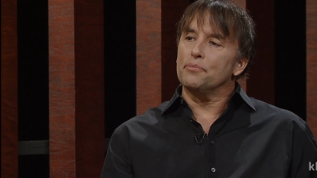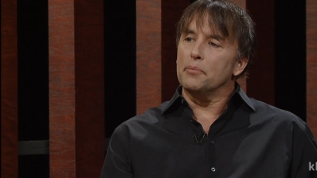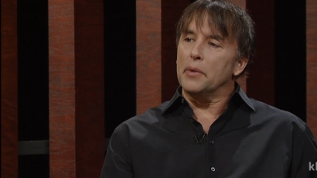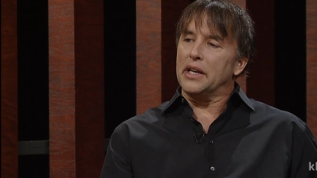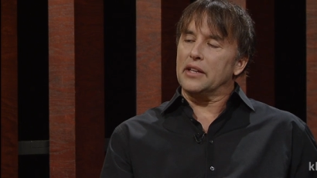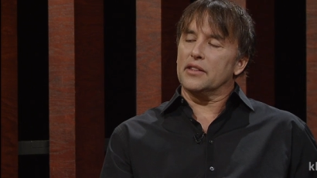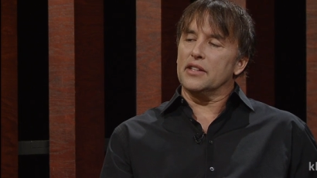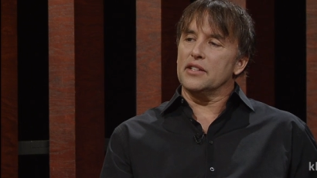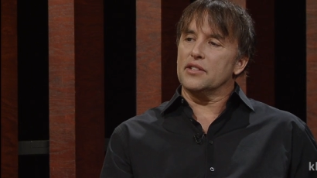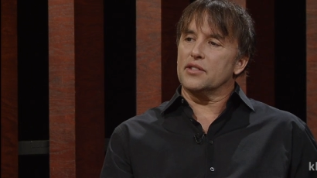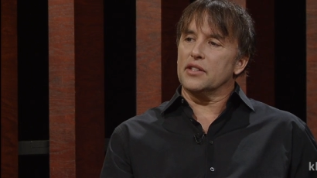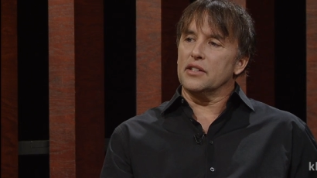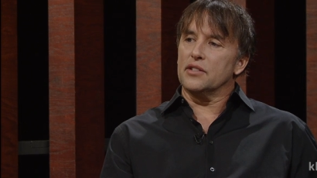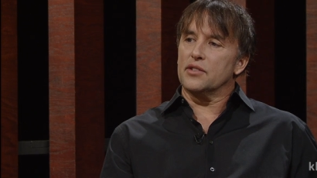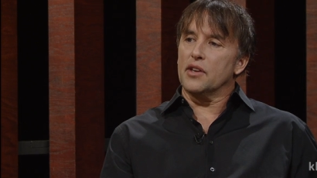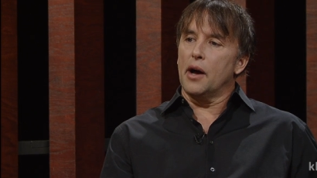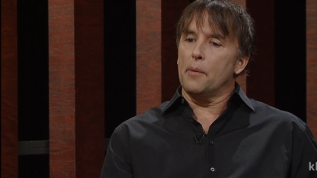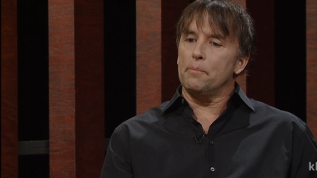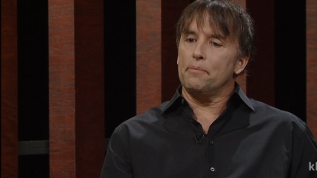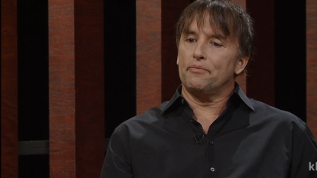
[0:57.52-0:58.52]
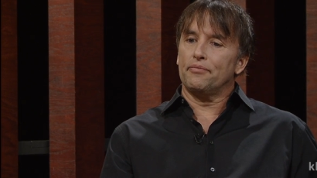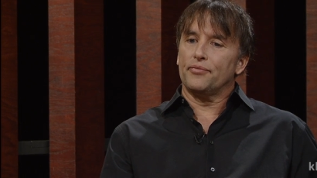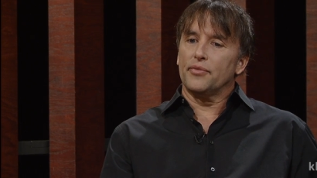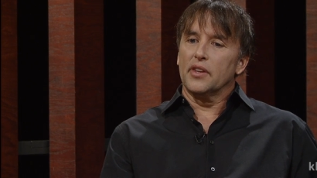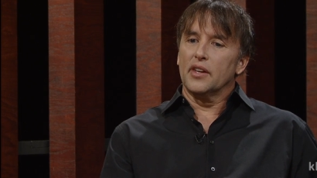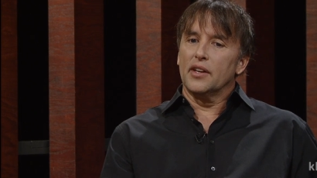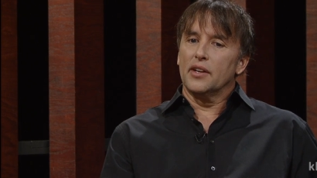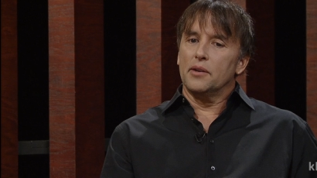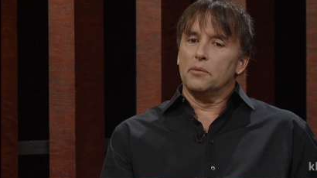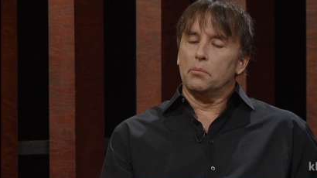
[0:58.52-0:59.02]
make yeah. these things up.
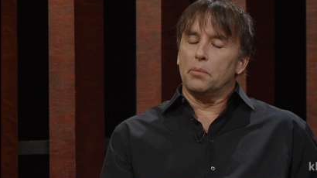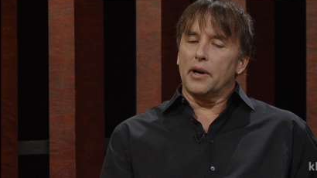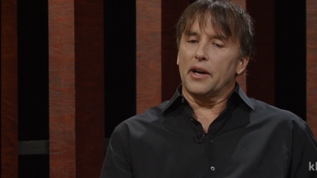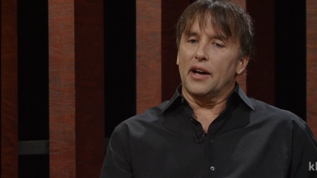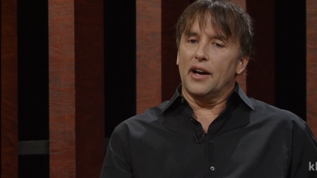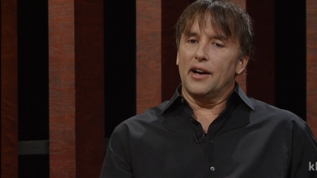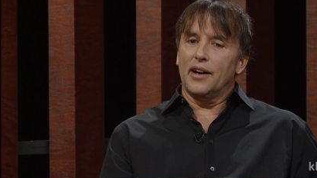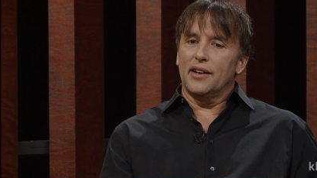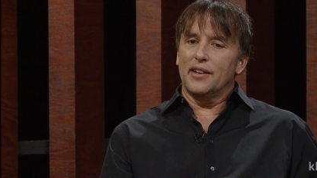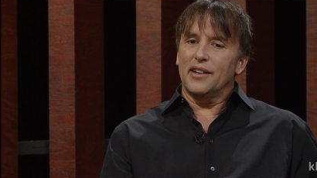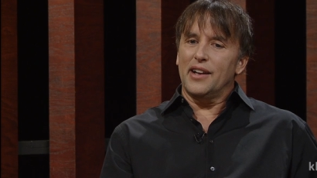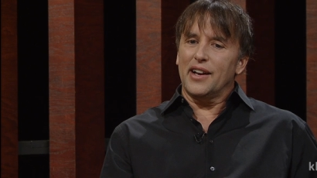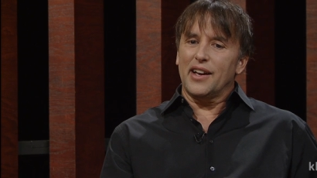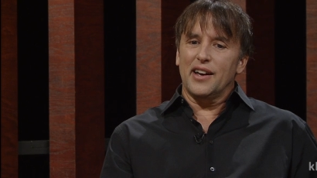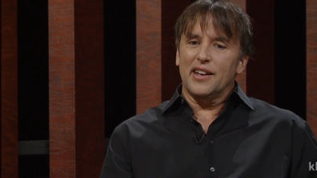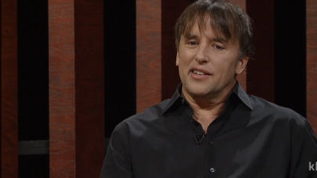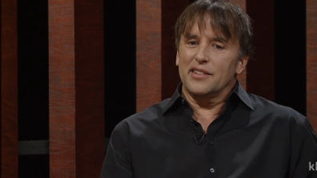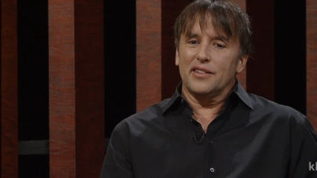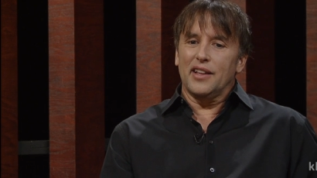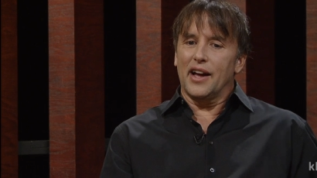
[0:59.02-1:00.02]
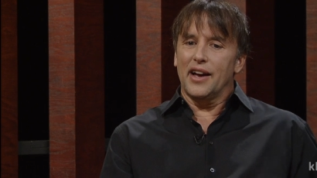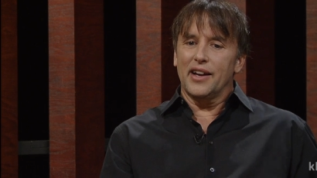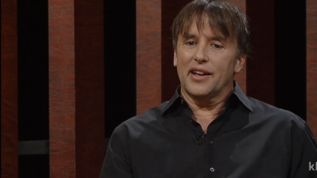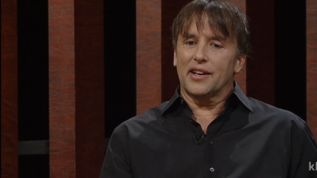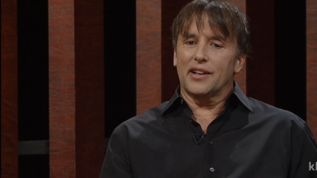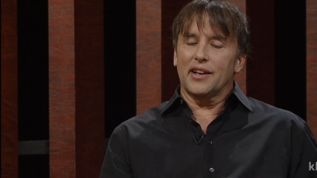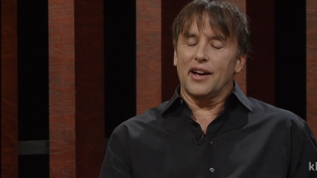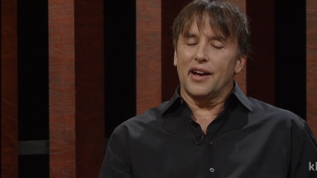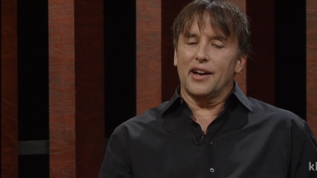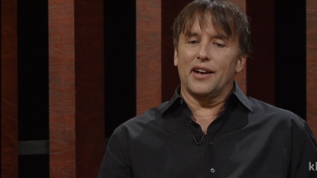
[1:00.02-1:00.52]
But uh, I kind of
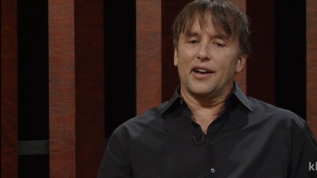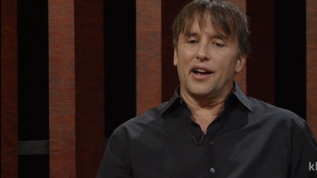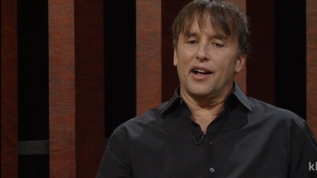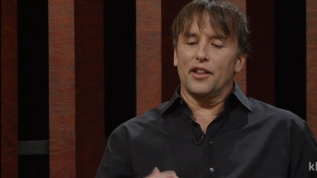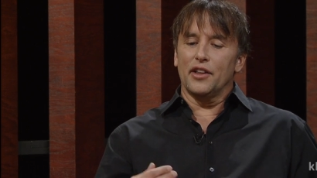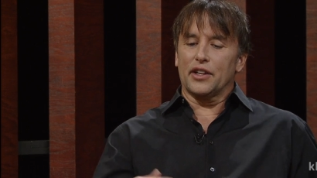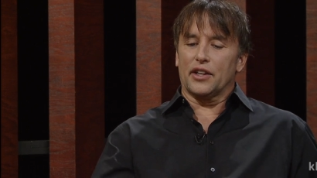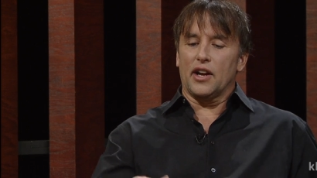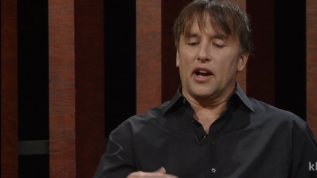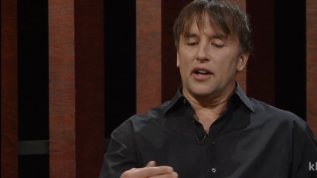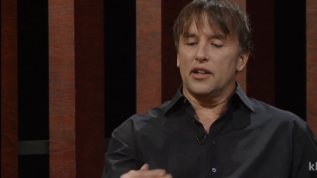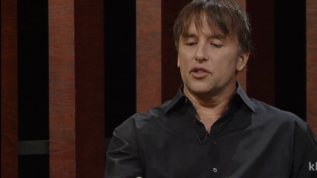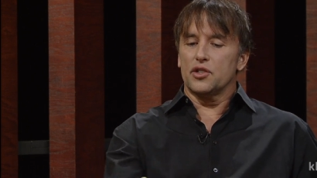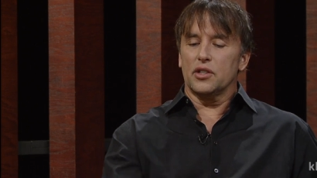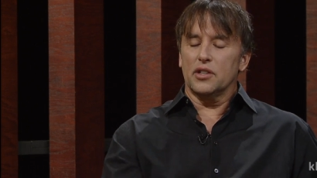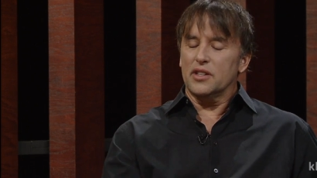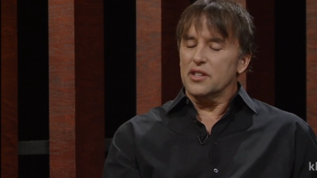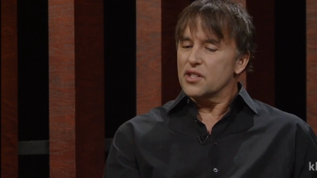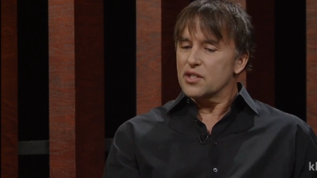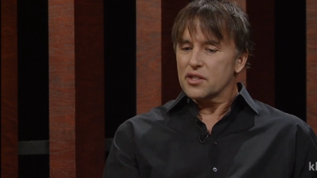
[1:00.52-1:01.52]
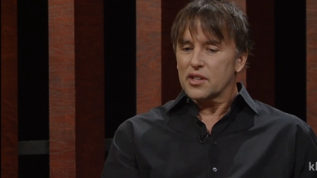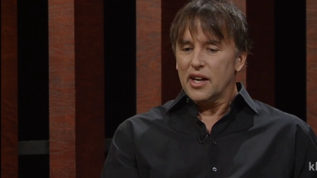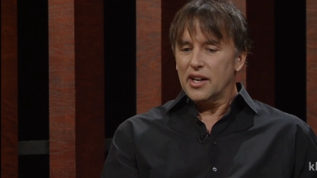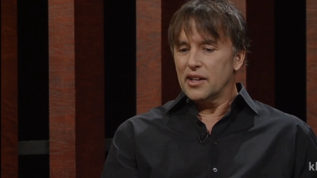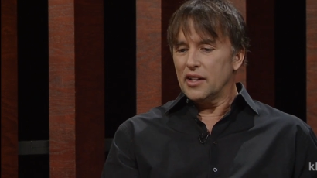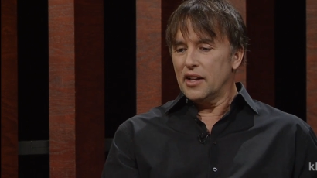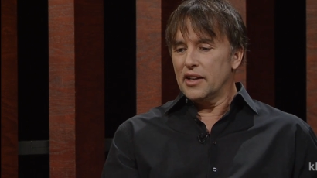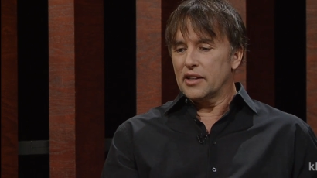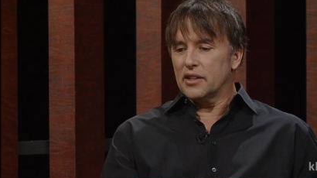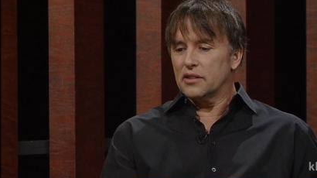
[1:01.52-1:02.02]
like, I'll acknowledge it, just kind
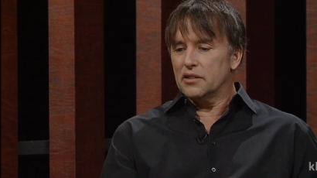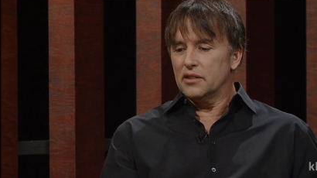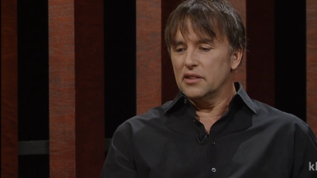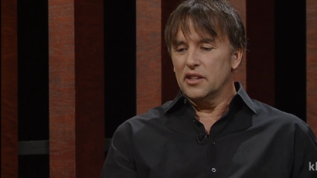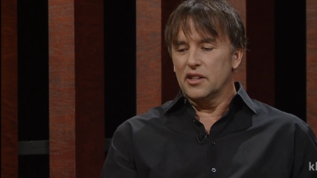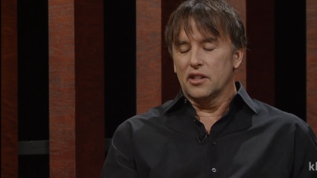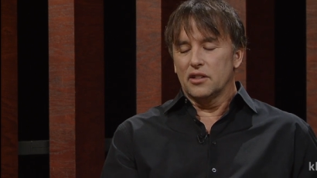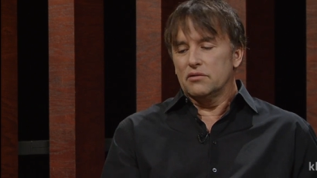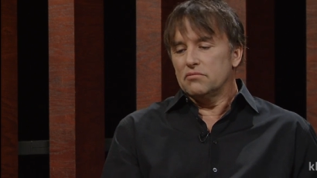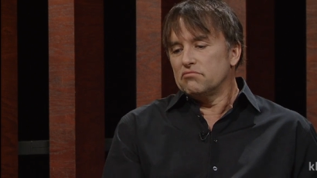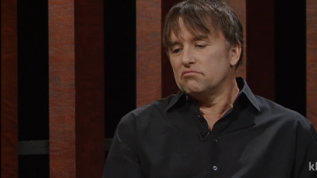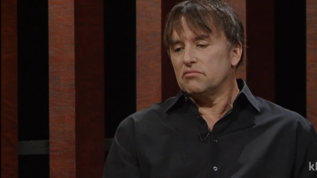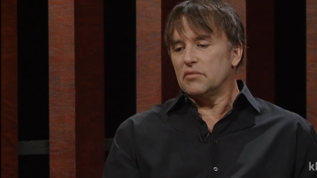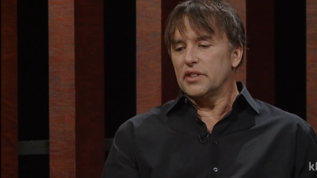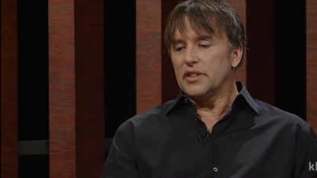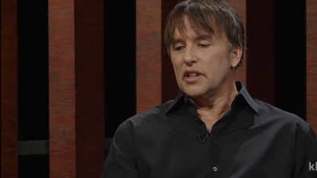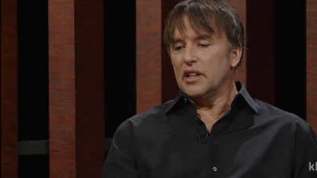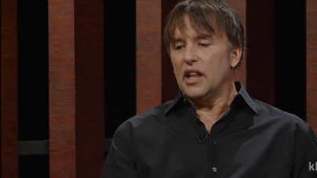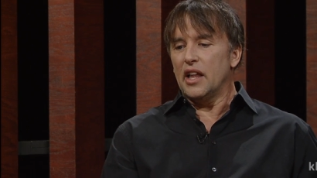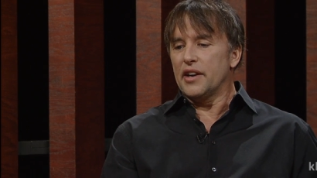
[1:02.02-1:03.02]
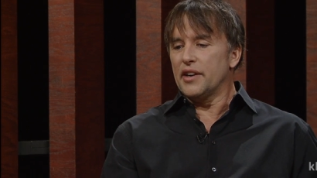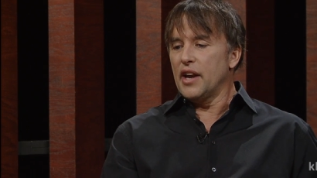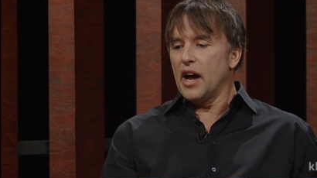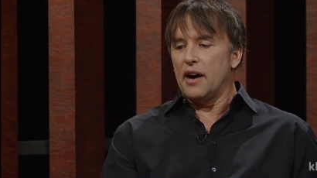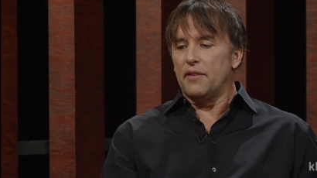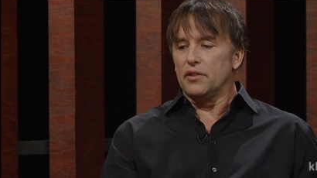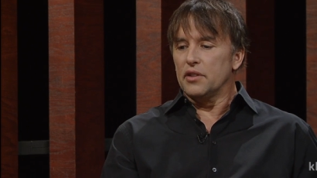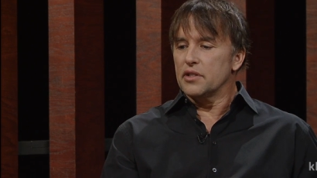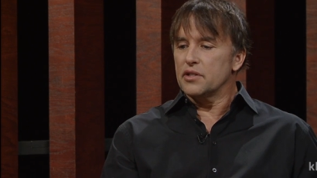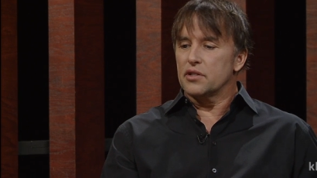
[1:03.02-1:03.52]
of like, you know, a lot of
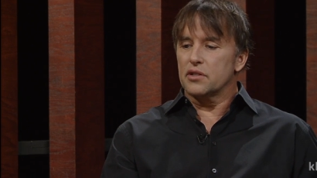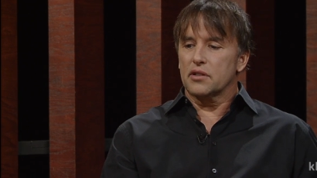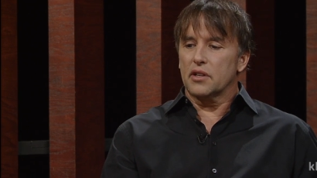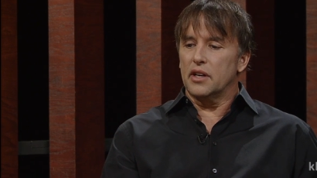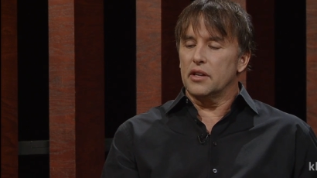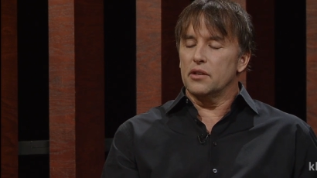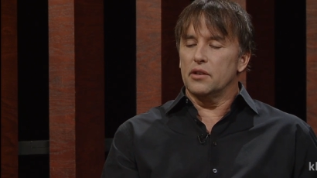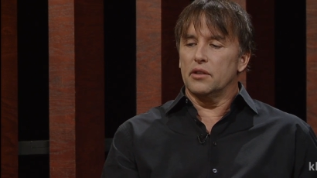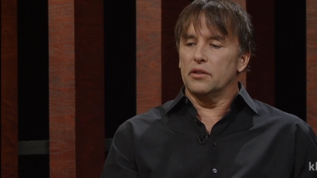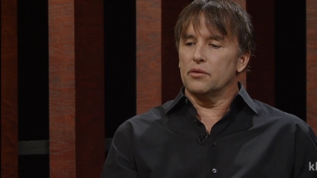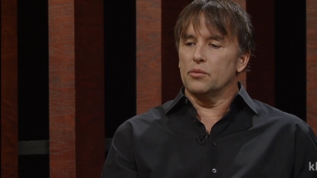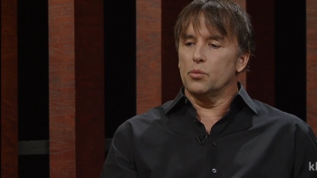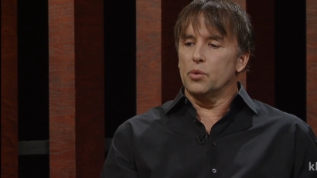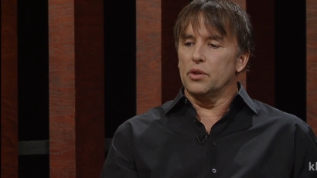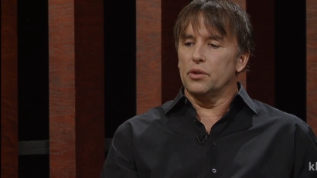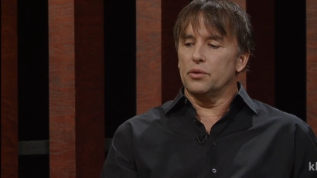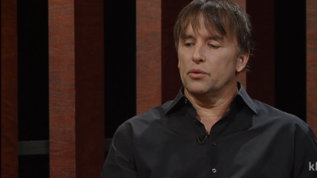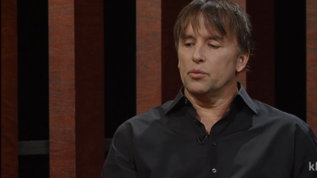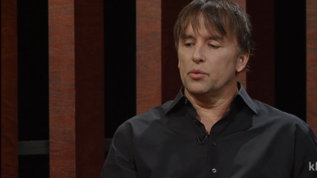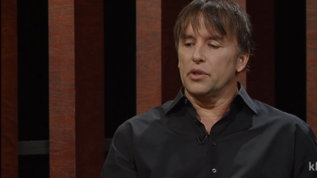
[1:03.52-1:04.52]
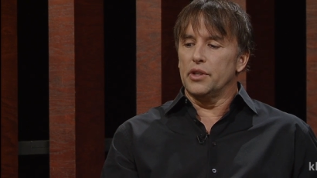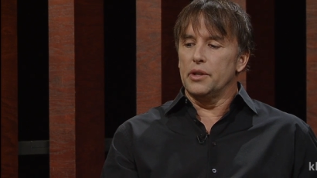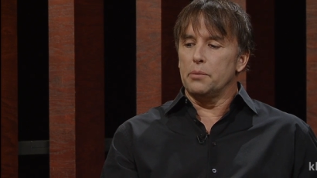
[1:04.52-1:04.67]
novelists kind of will, will